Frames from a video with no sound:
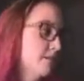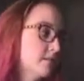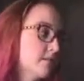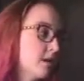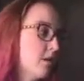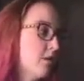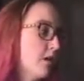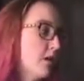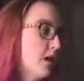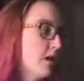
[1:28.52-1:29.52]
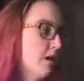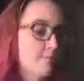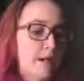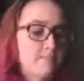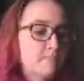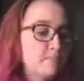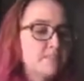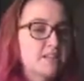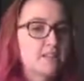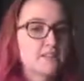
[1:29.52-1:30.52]
So I'm
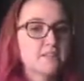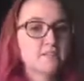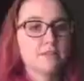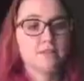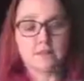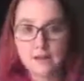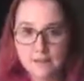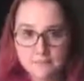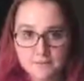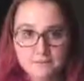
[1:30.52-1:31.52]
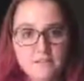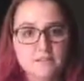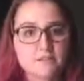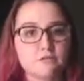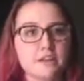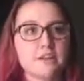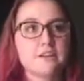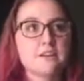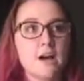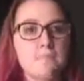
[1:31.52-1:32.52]
representing this with a cup. So when I
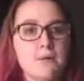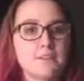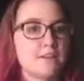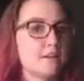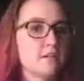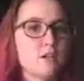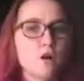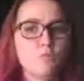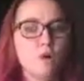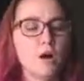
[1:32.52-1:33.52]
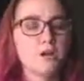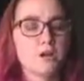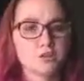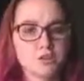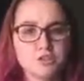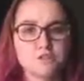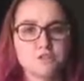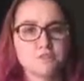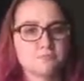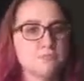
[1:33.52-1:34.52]
think cup, I think water,
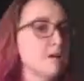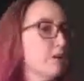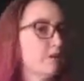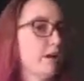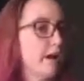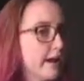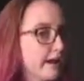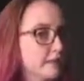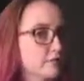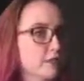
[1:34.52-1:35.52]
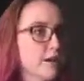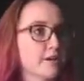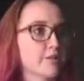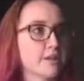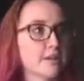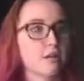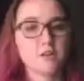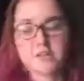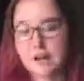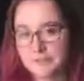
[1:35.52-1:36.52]
juice, milk, ice, or I could think on
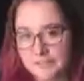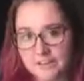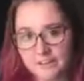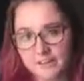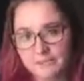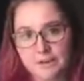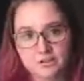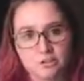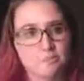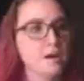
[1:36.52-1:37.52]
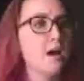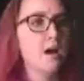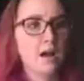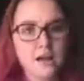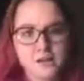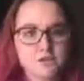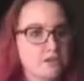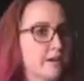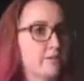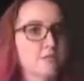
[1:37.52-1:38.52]
the opposite end of the spectrum, hot
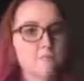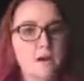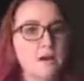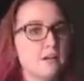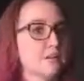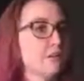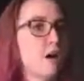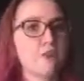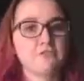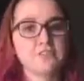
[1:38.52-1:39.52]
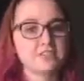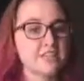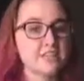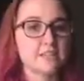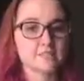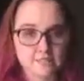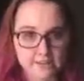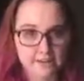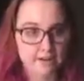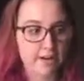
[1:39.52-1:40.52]
drinks, mug, coffee, tea,
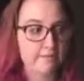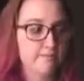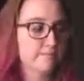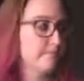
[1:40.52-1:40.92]
etc.